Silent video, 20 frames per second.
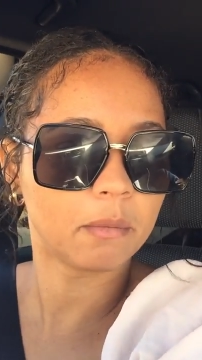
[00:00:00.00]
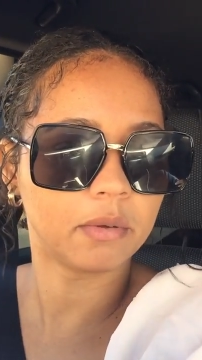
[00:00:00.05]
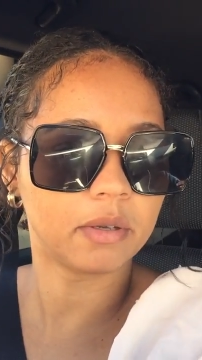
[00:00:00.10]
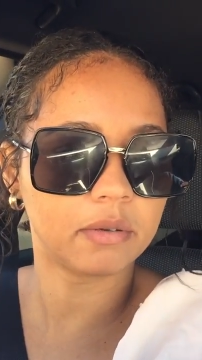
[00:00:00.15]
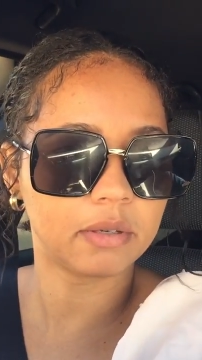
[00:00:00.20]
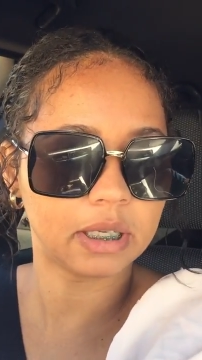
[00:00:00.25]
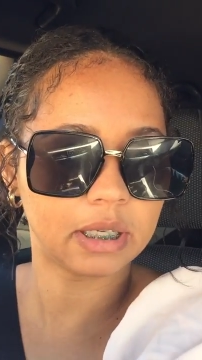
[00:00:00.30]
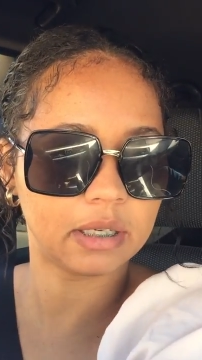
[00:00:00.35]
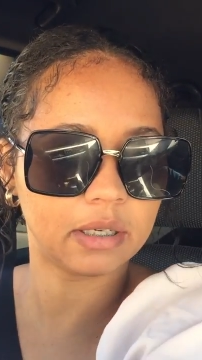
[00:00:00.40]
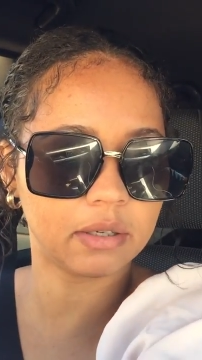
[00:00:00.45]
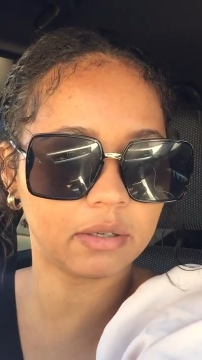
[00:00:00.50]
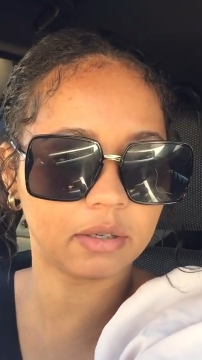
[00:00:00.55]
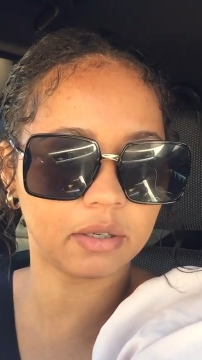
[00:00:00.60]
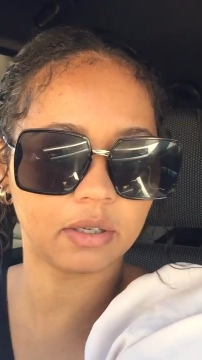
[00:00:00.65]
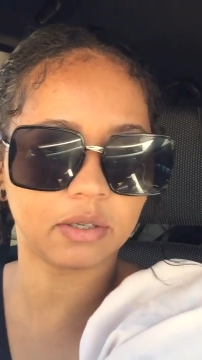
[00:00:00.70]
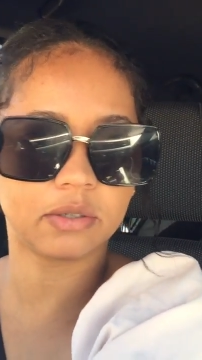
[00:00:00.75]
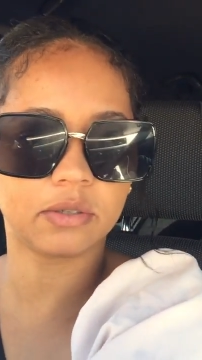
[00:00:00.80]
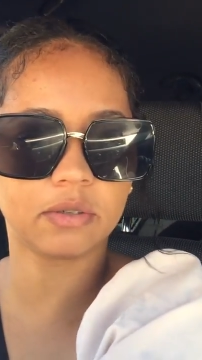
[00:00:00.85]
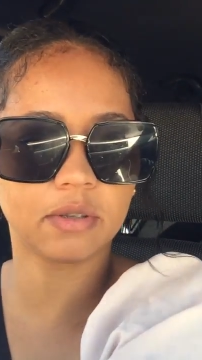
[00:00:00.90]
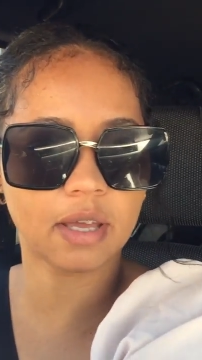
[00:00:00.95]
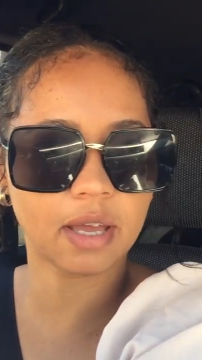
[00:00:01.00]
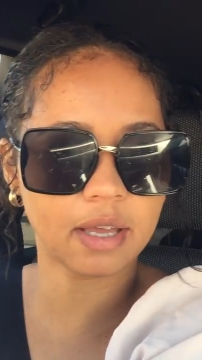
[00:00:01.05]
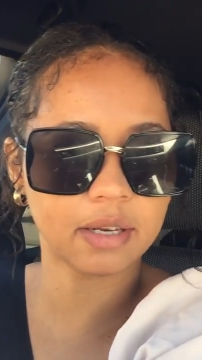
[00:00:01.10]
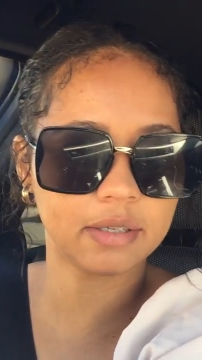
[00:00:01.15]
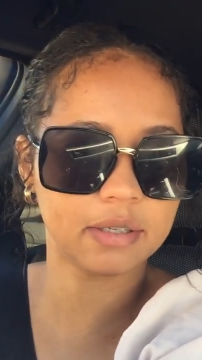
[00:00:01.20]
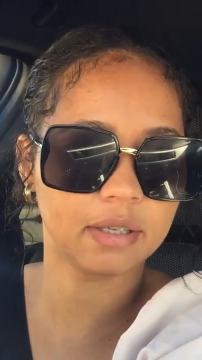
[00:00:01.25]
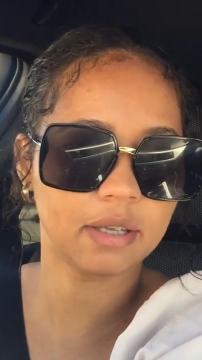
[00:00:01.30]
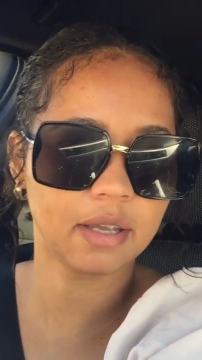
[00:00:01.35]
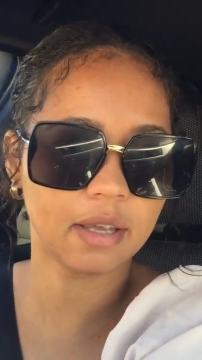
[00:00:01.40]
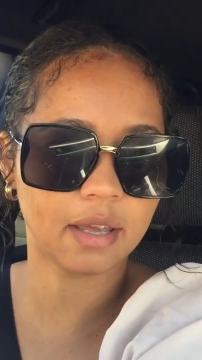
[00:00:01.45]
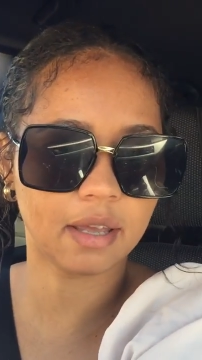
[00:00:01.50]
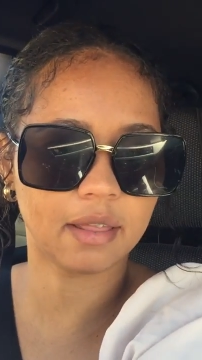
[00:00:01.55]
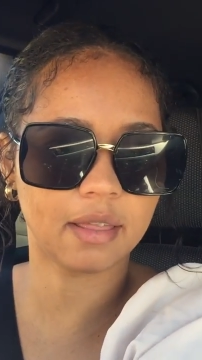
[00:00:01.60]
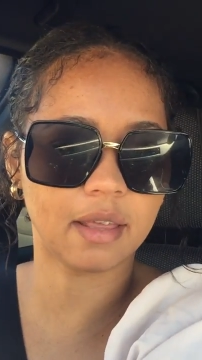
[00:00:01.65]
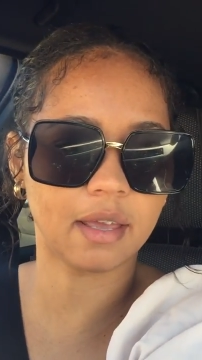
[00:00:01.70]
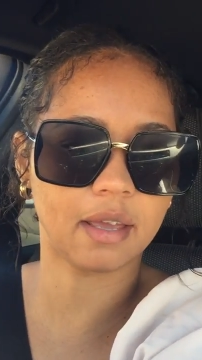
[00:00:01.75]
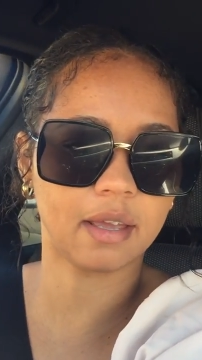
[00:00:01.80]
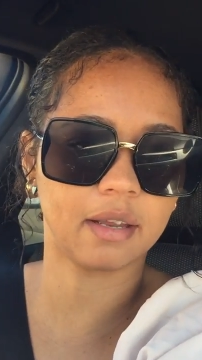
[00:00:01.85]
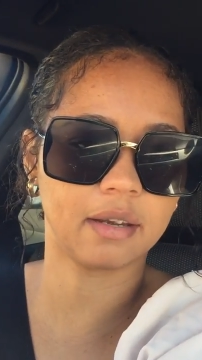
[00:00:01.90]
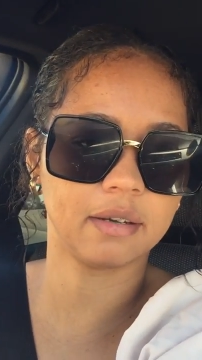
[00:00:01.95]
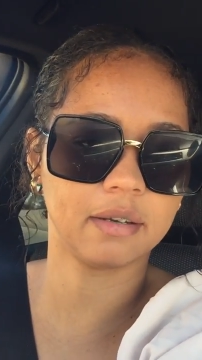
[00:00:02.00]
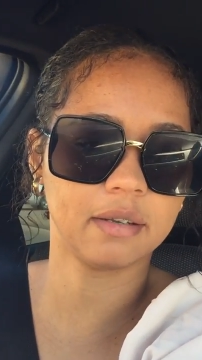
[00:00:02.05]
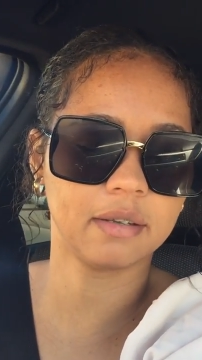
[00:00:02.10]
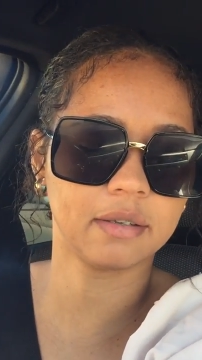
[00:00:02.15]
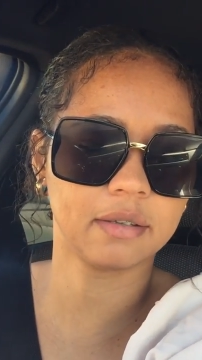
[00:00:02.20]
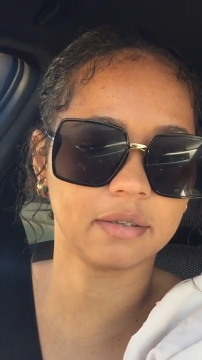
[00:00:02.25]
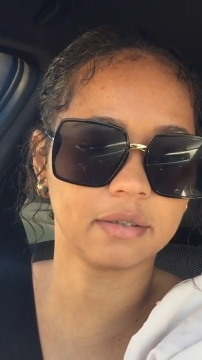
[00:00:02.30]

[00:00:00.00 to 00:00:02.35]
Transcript: we're quickly gonna do that, and then